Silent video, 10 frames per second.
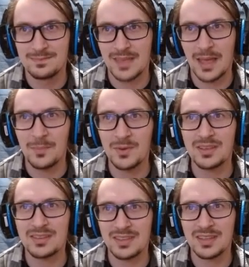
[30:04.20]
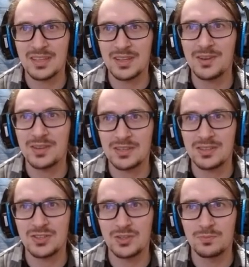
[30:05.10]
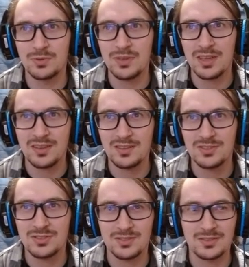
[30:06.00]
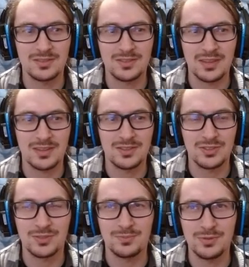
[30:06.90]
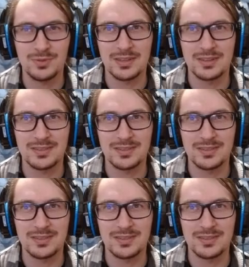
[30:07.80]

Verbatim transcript: I'm really stuck here in Shibuya. Shibuya.